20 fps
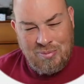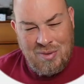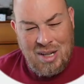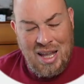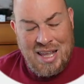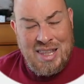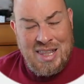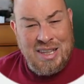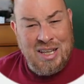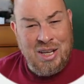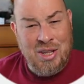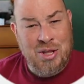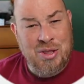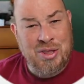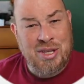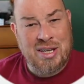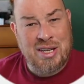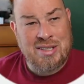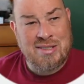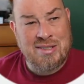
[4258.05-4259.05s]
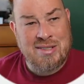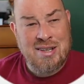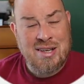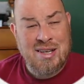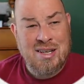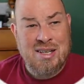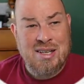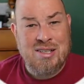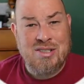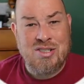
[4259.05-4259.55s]
And then the other things,
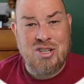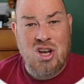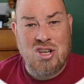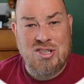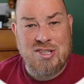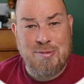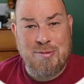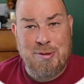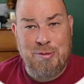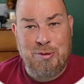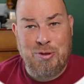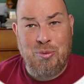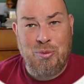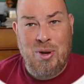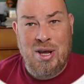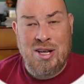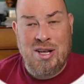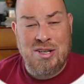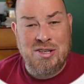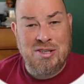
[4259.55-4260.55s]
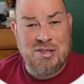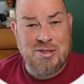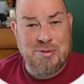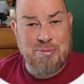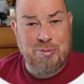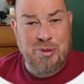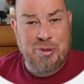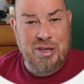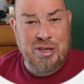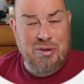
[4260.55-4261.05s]
tossing people into wells,
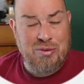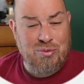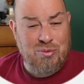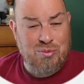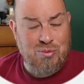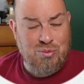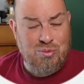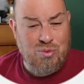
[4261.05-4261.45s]
putting